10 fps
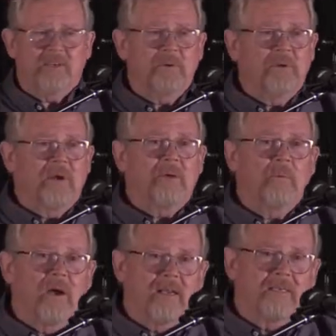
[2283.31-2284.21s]
so there I
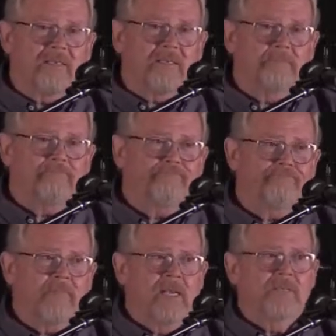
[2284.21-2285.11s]
was.
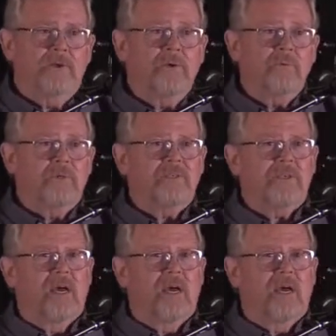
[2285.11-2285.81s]
June was